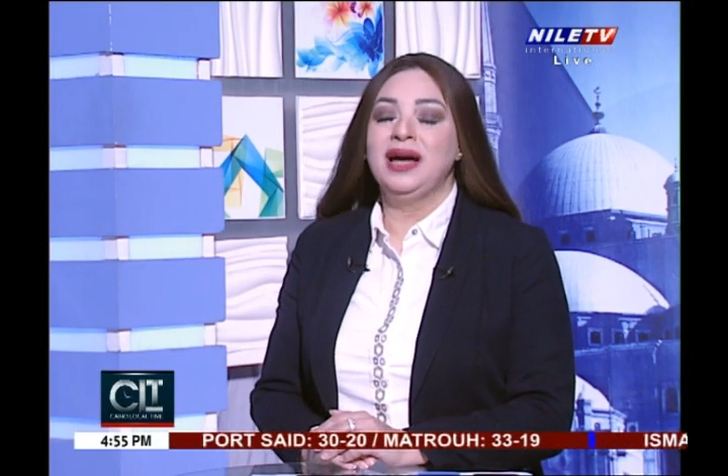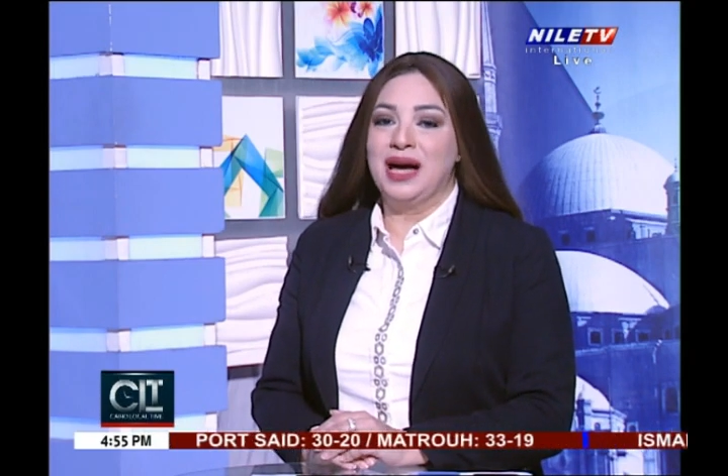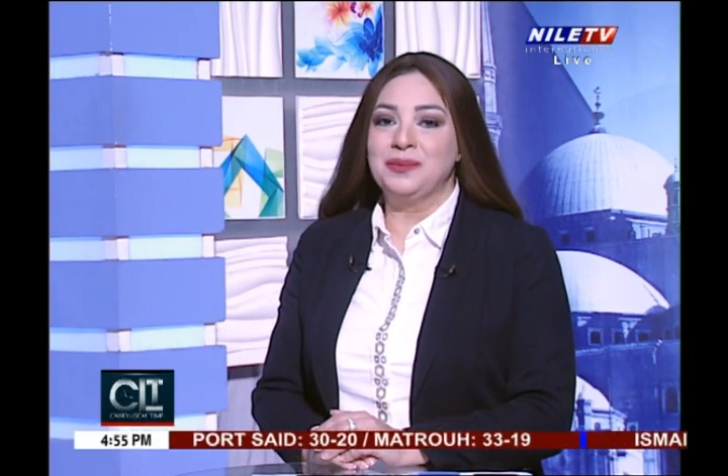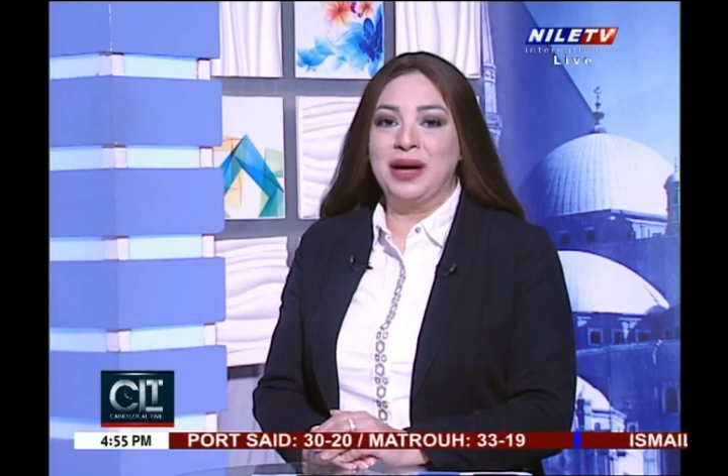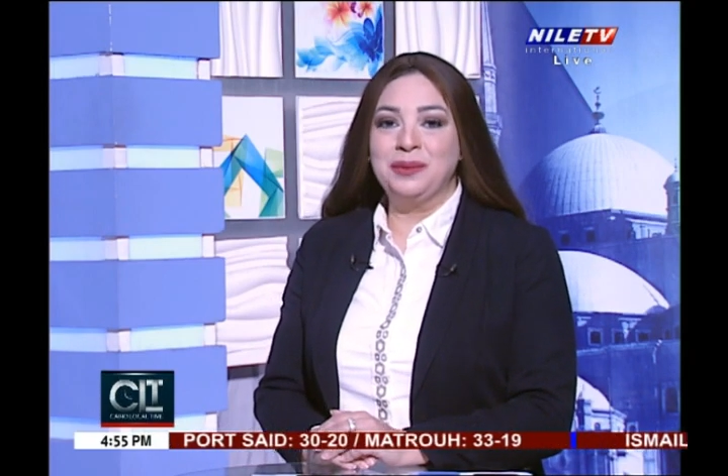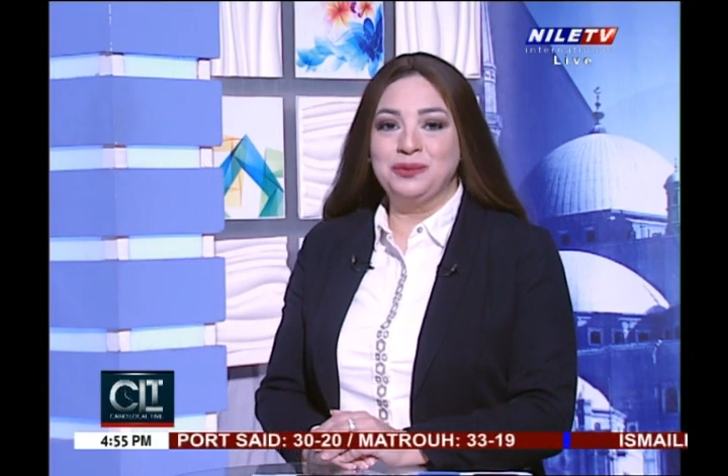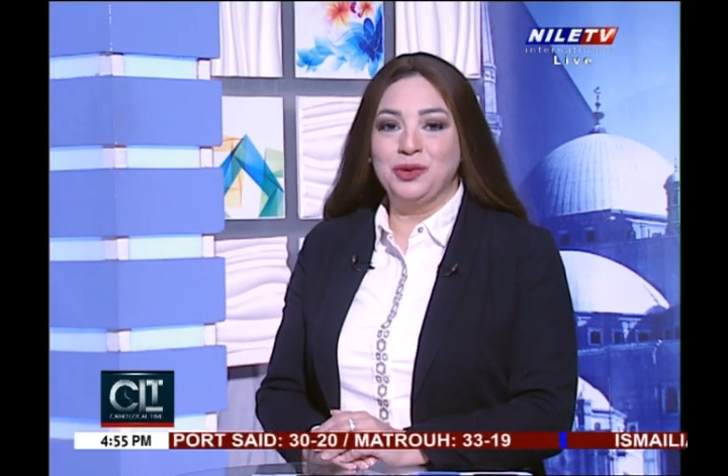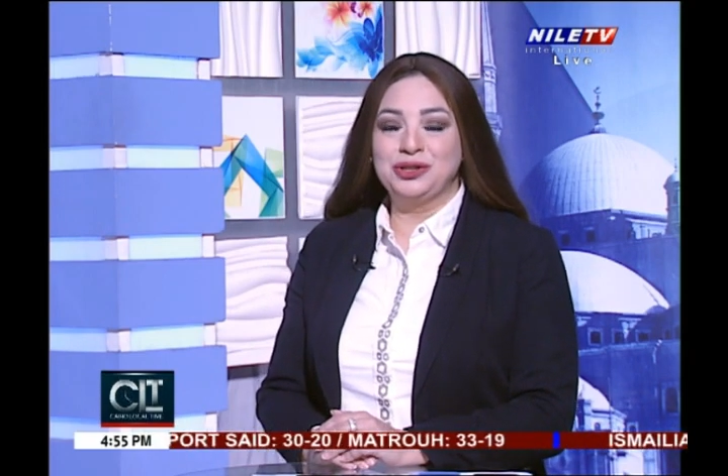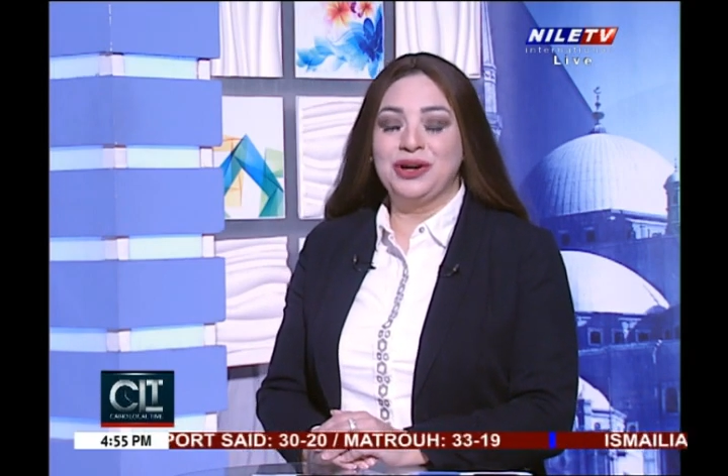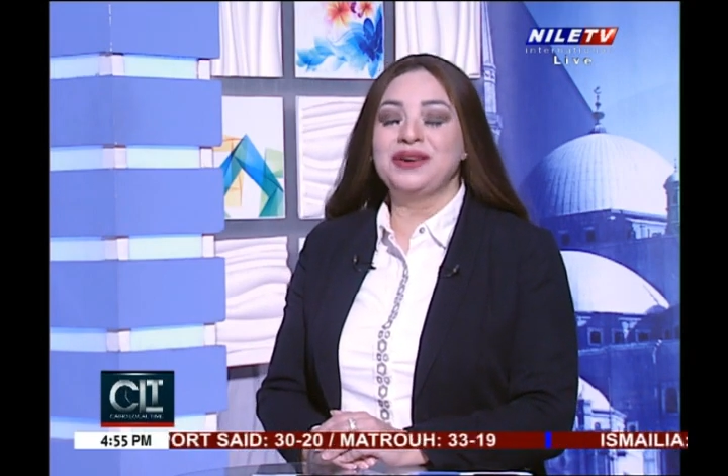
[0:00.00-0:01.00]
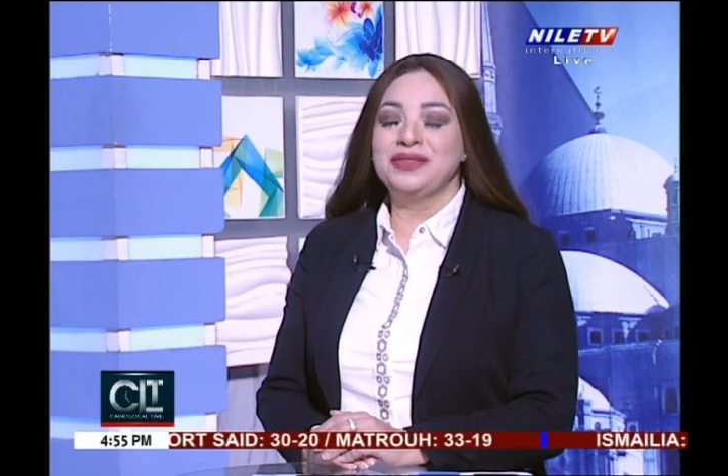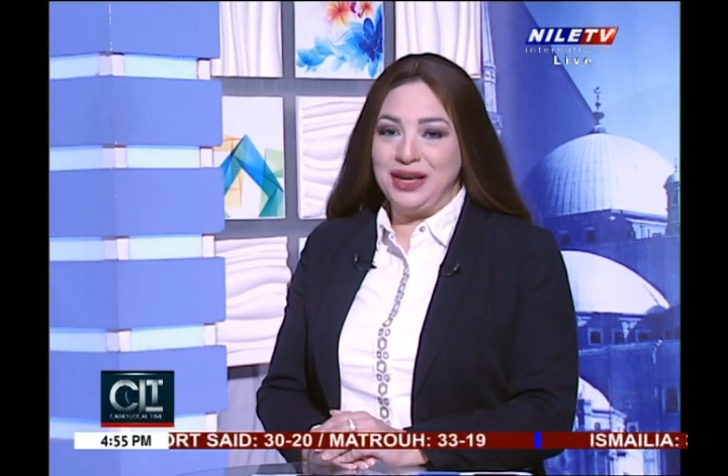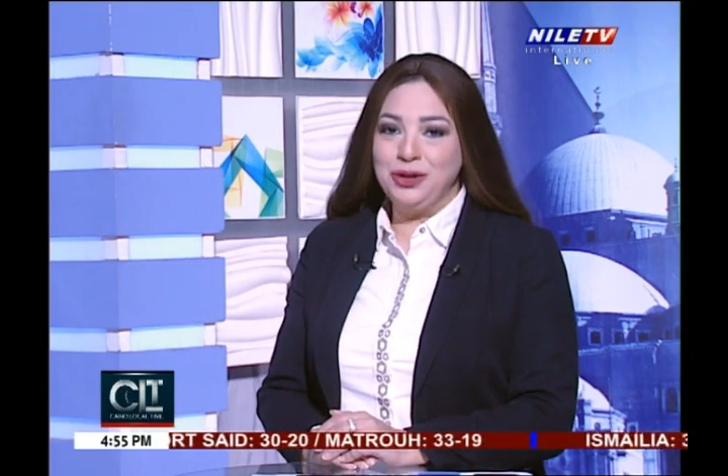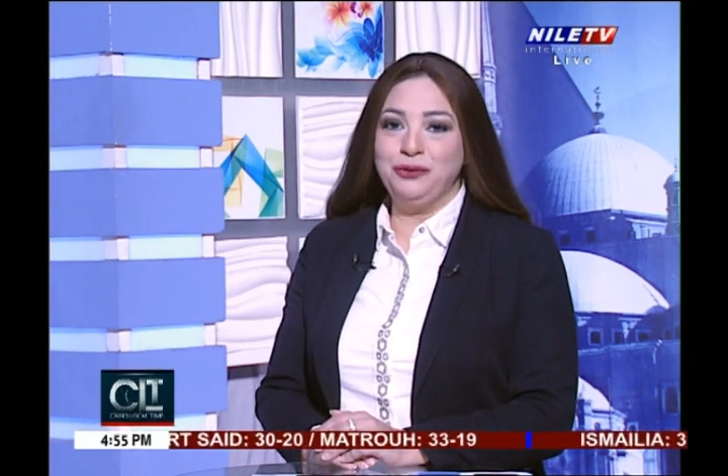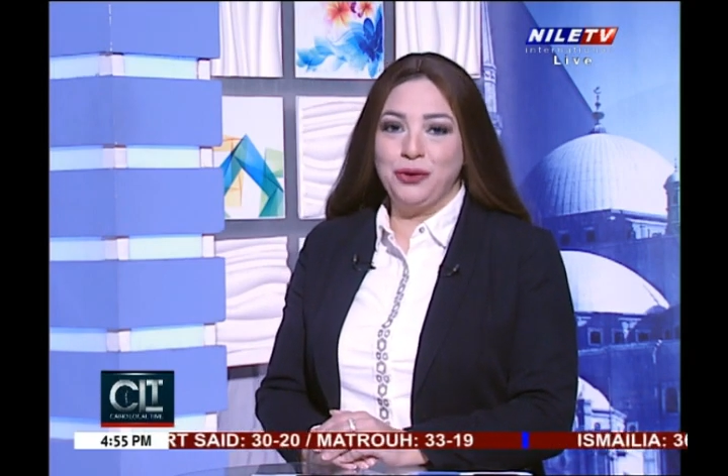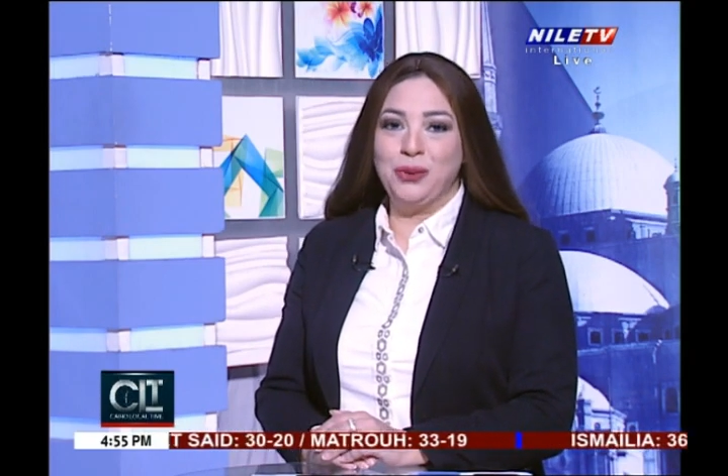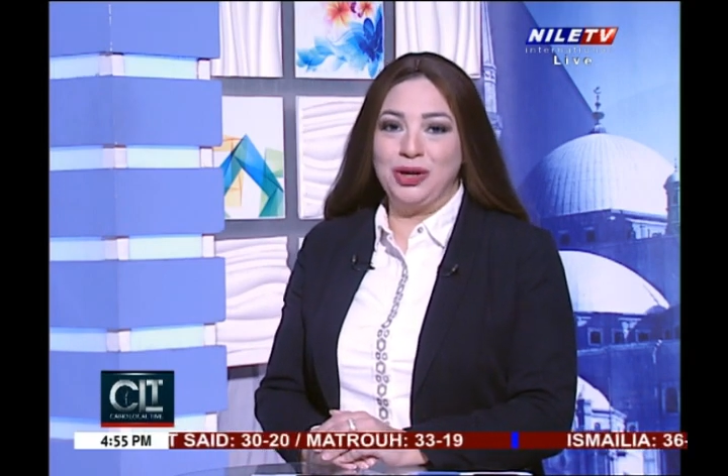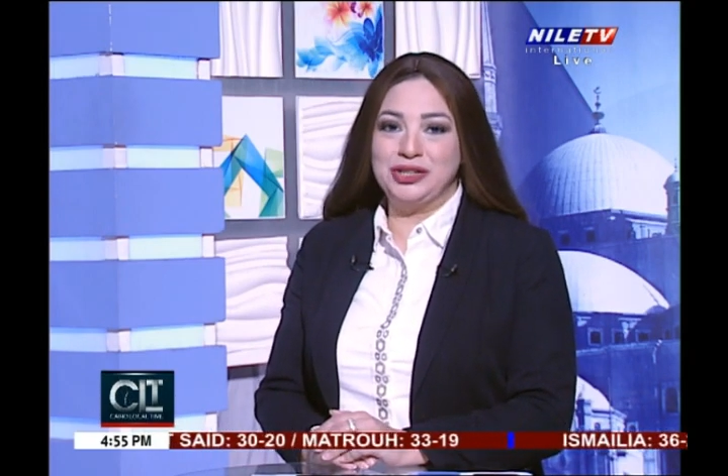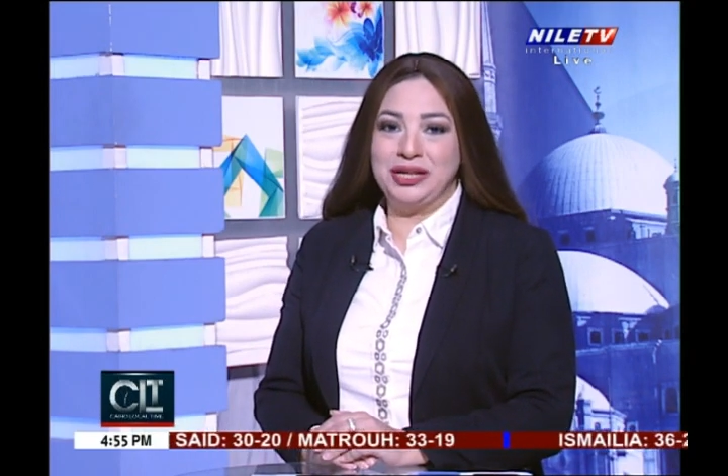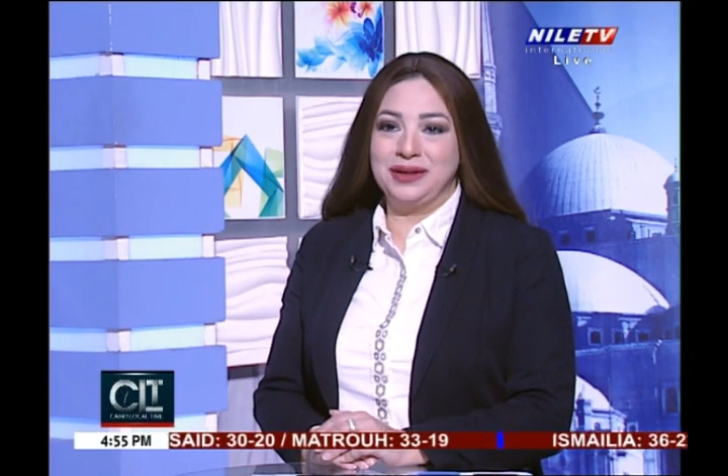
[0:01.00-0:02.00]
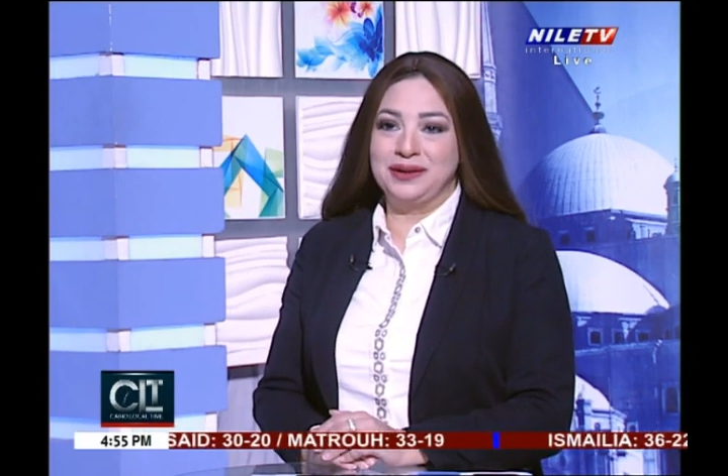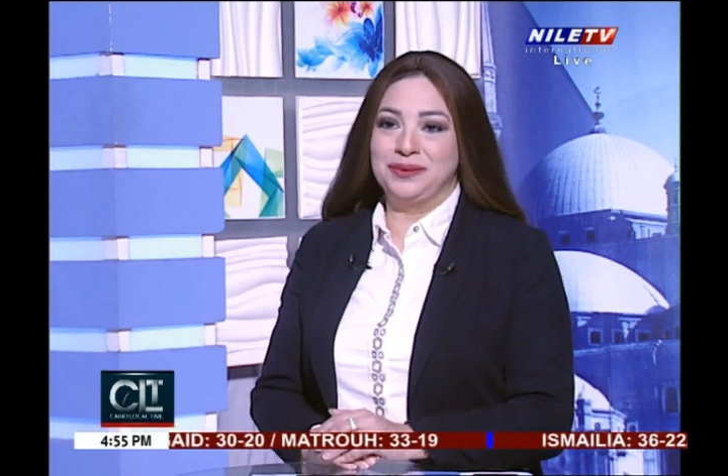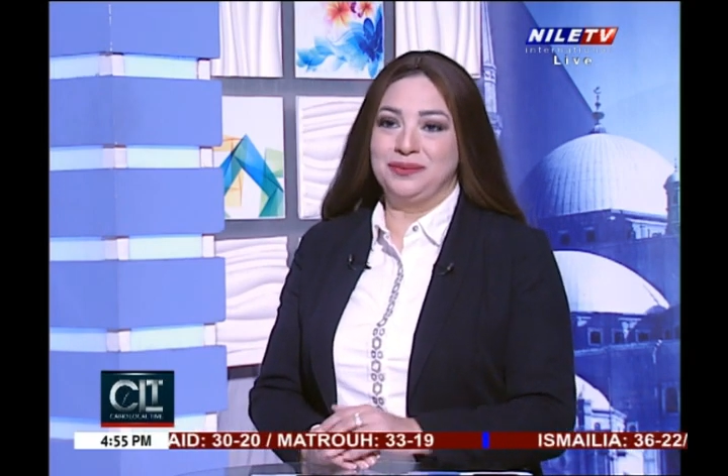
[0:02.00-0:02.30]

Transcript: I'm Amal Mukhtar. Thank you for watching.